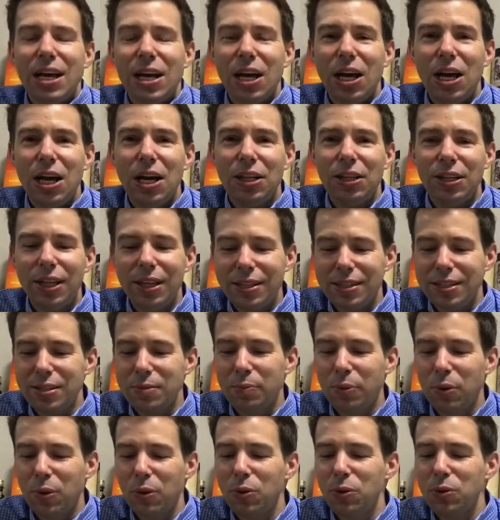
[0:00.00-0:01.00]
Let's
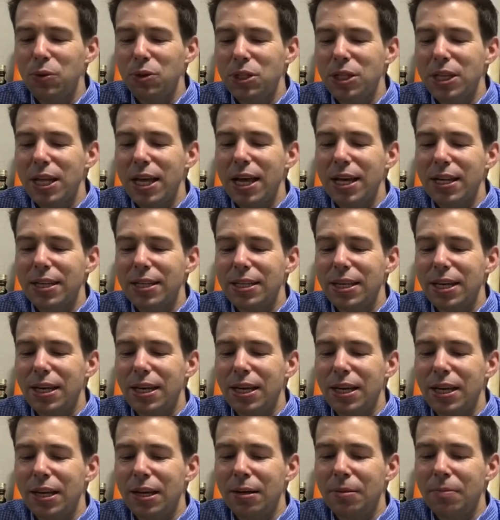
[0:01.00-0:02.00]
suppose that
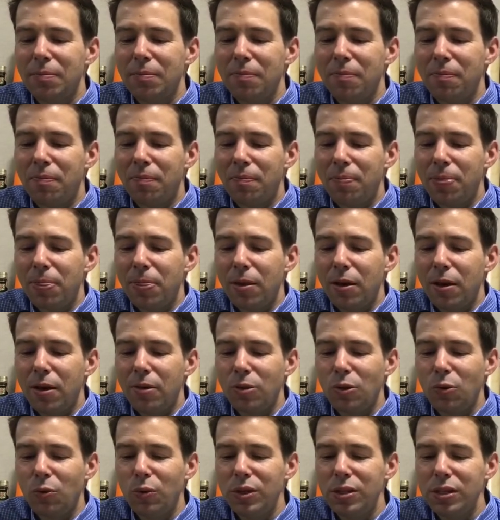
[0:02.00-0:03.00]

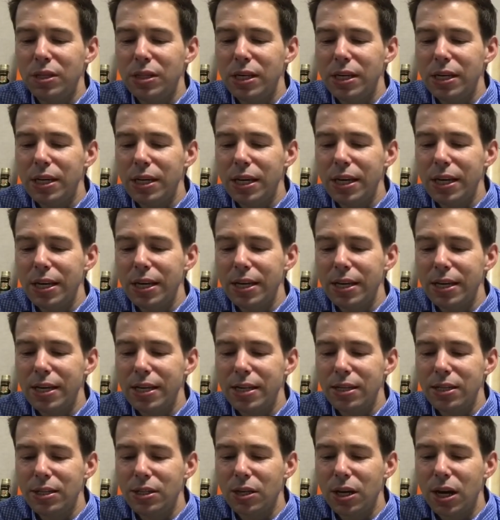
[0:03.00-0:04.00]
the whiskey
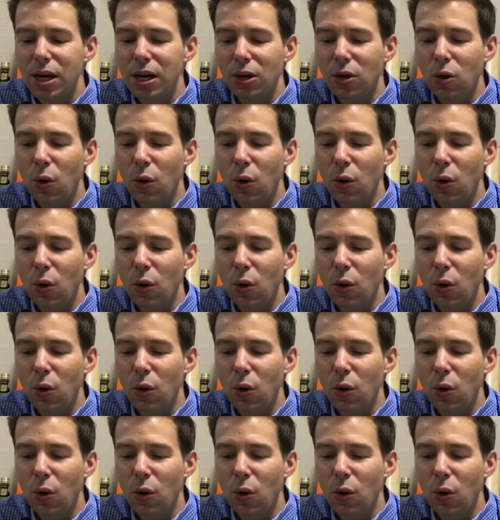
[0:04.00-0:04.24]
is